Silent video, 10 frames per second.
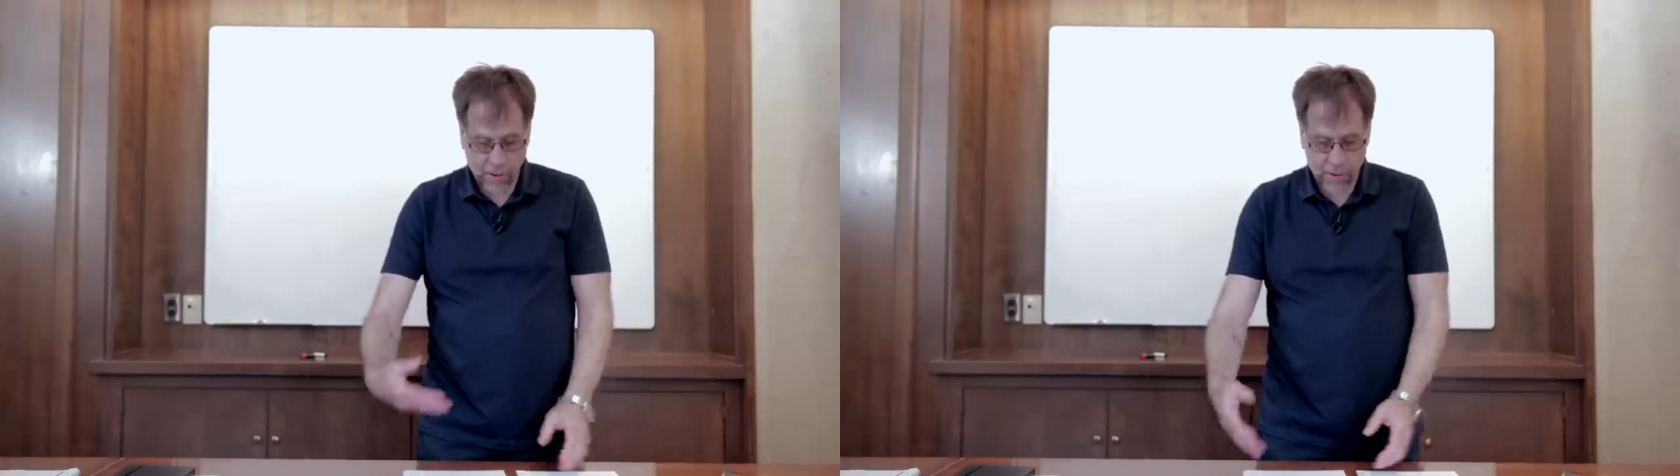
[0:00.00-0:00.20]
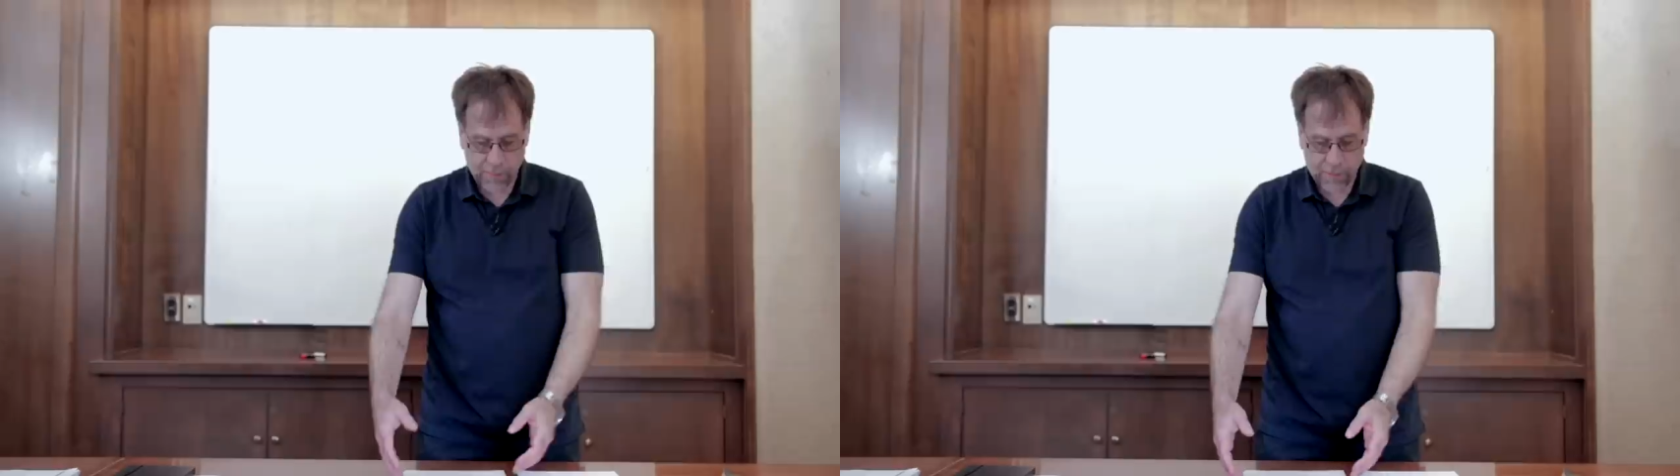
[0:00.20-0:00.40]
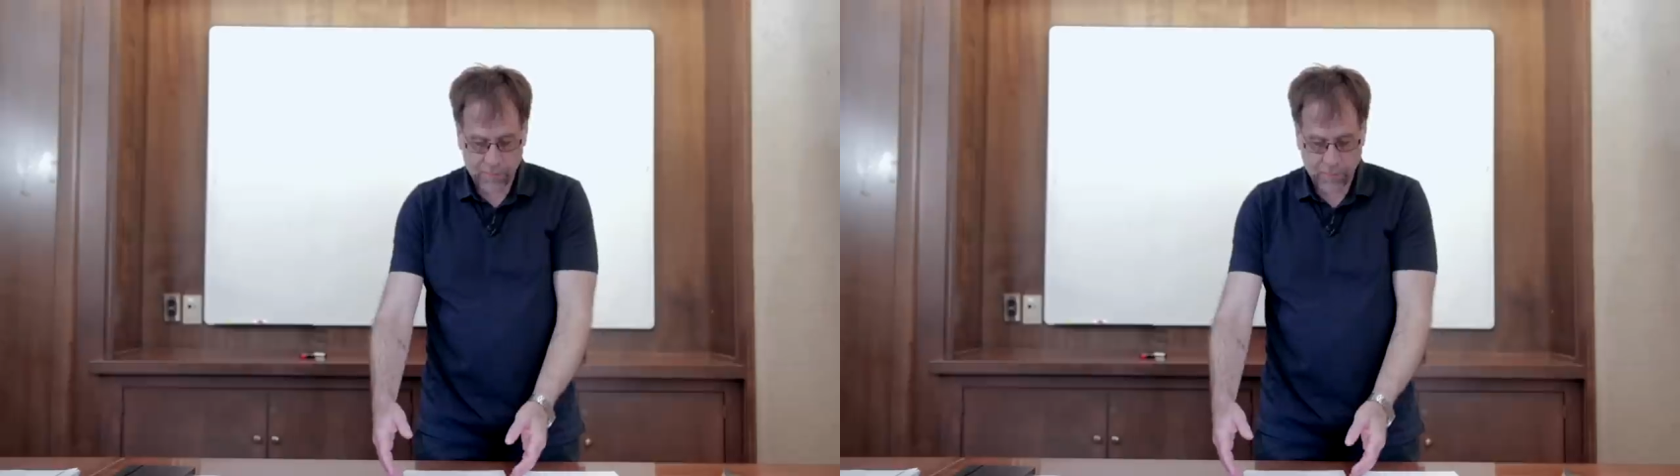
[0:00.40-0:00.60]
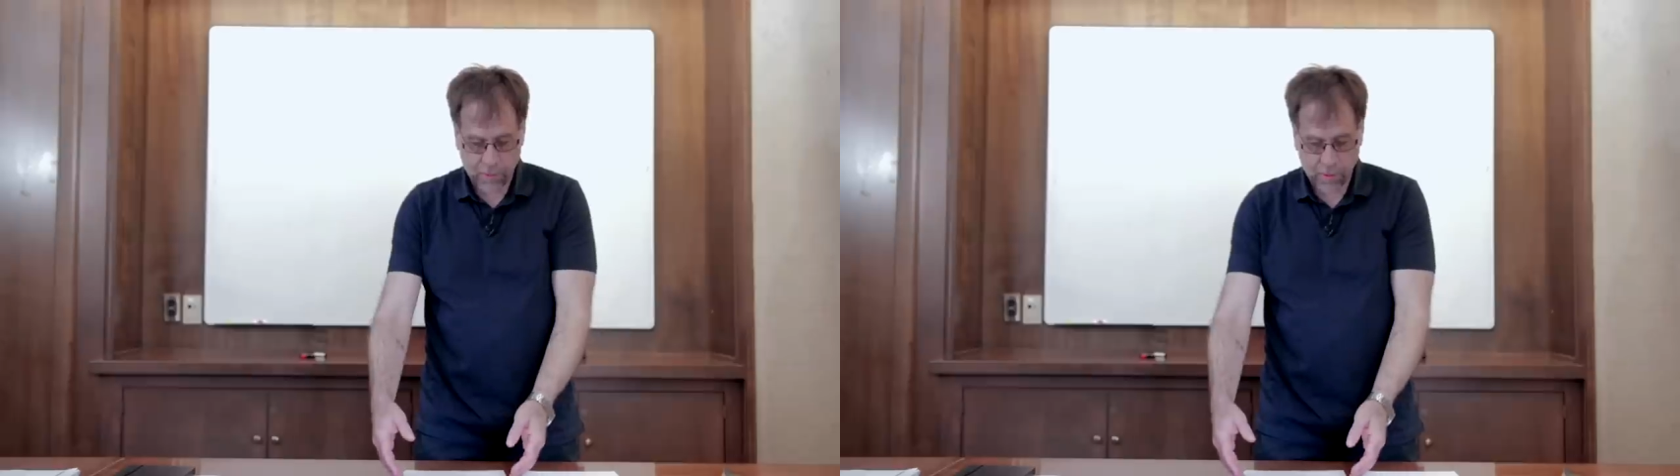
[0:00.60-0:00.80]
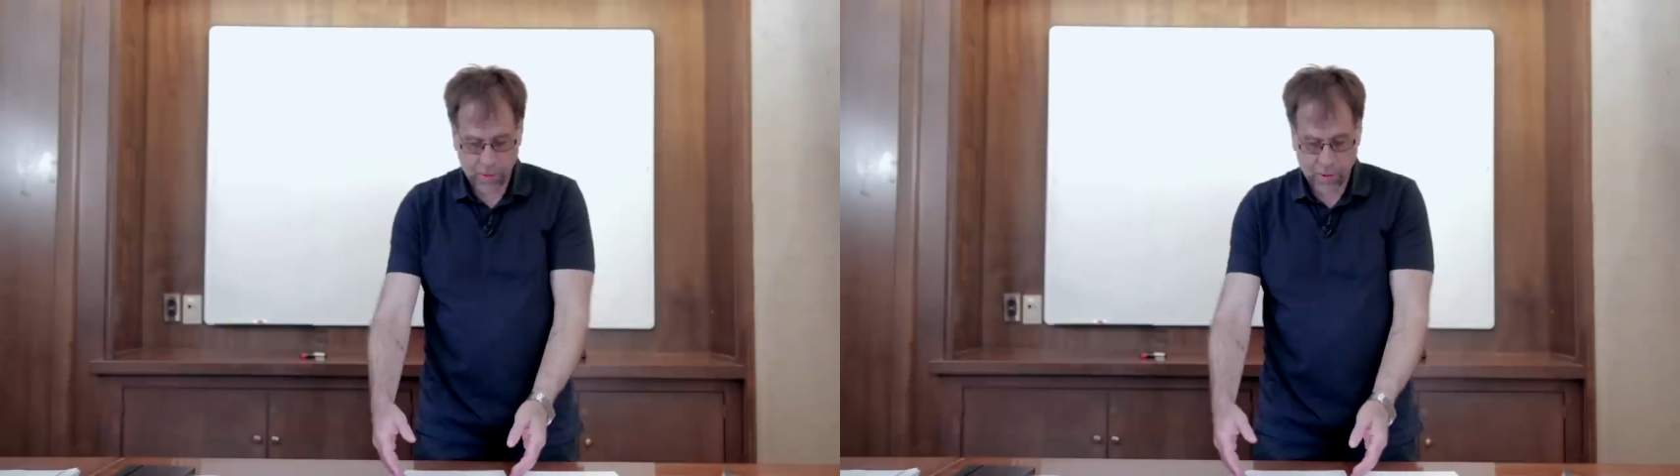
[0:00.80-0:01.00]
argument
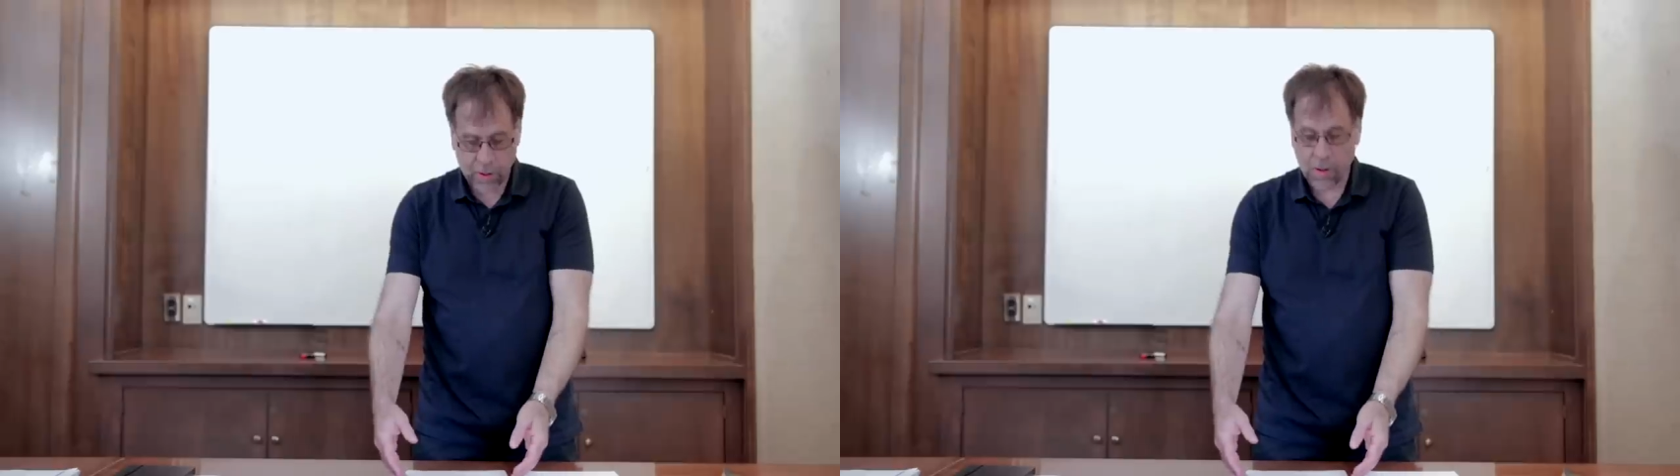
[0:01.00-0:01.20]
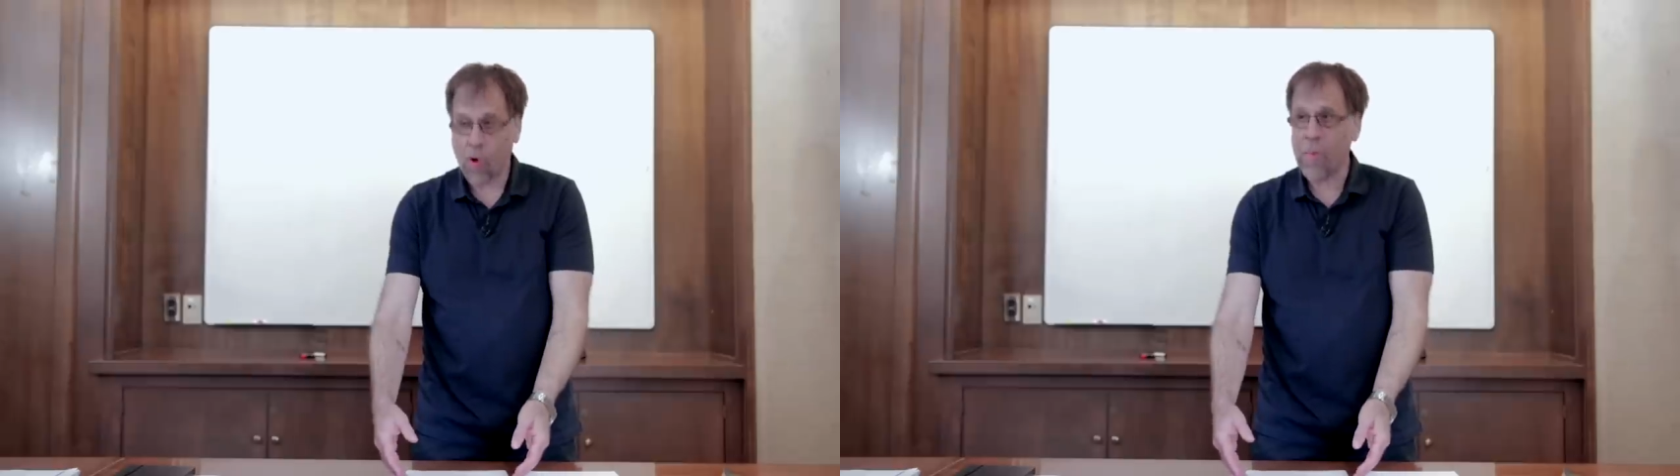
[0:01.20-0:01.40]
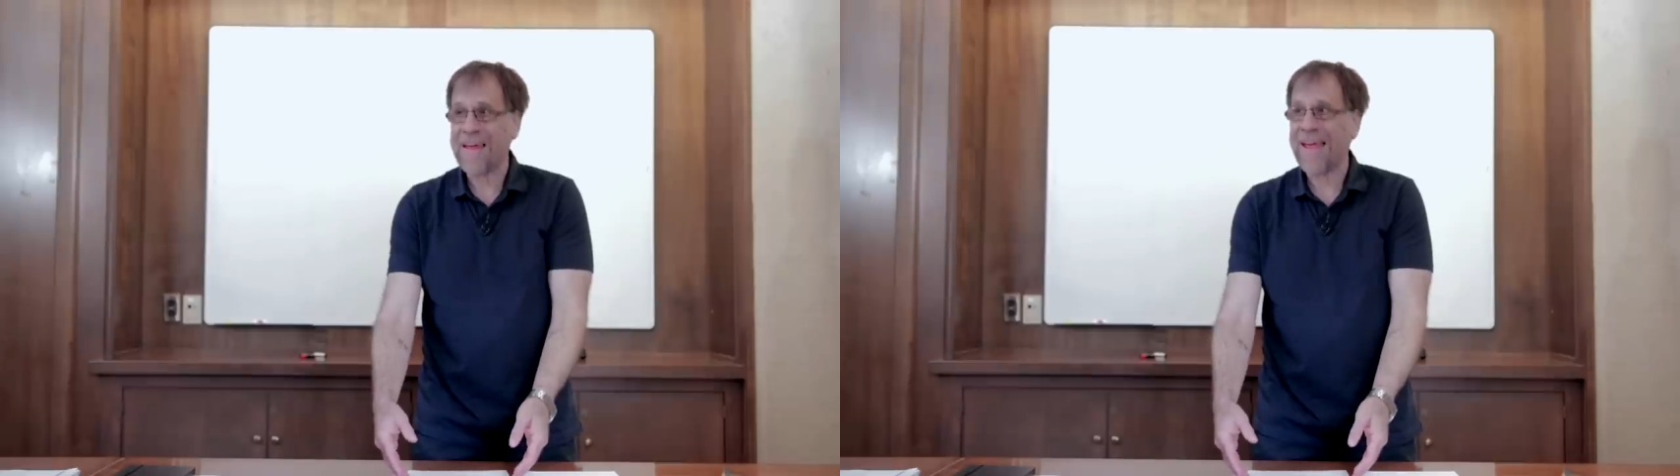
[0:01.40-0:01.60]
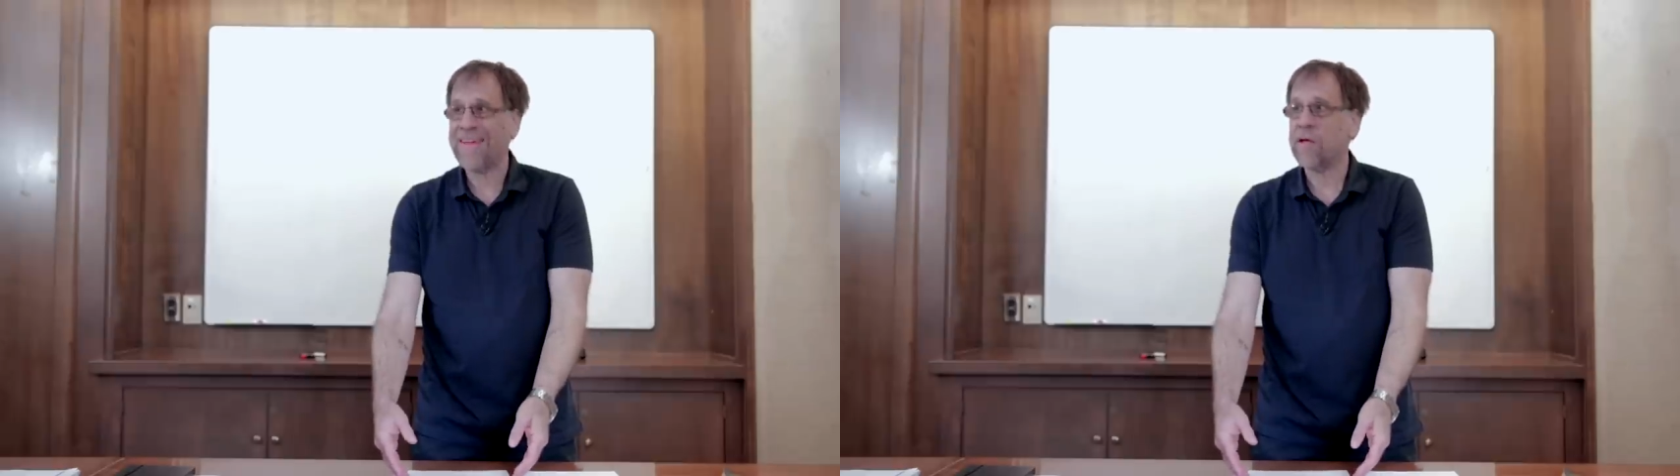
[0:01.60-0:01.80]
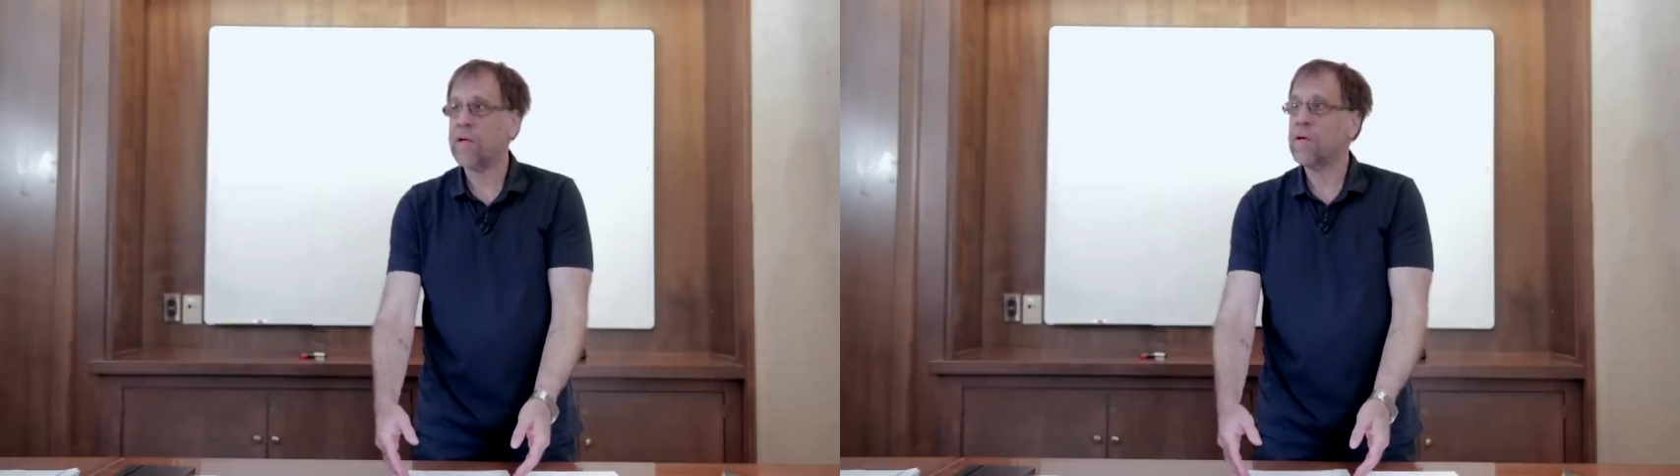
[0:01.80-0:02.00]
for uh,
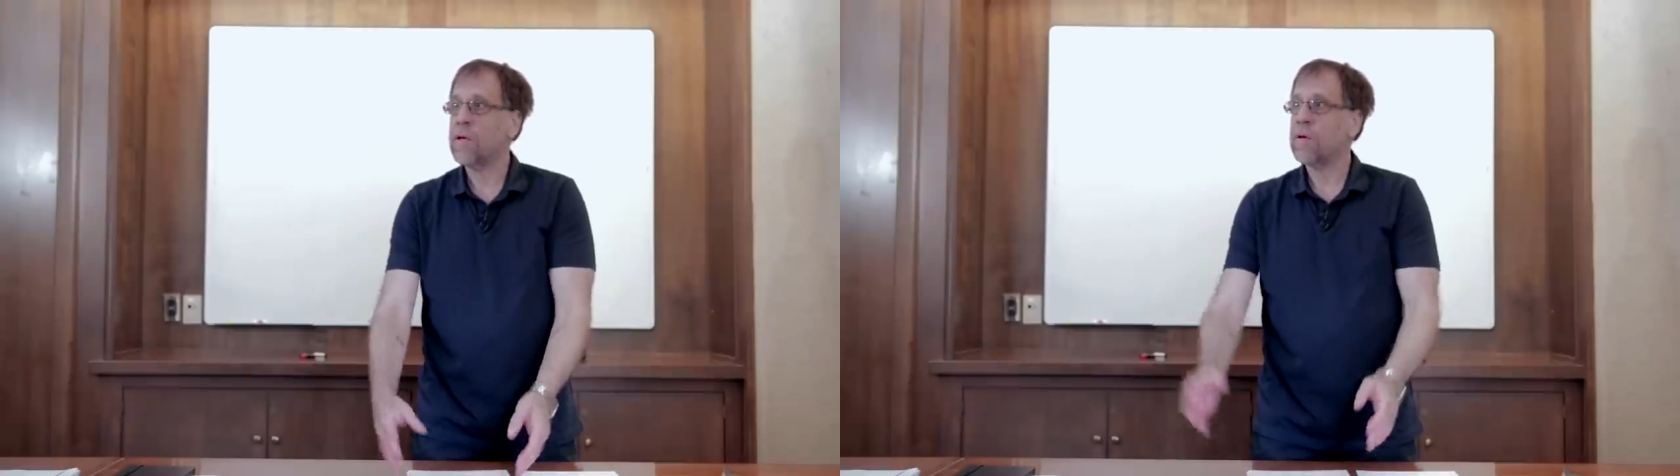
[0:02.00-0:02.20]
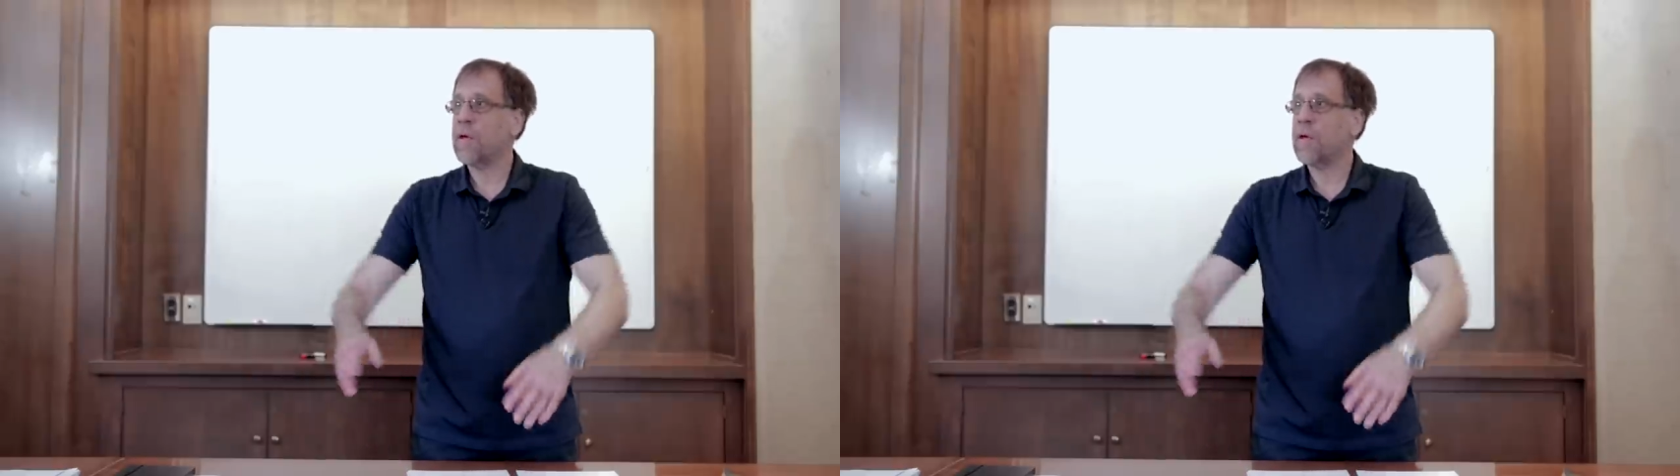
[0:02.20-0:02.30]
open-ended,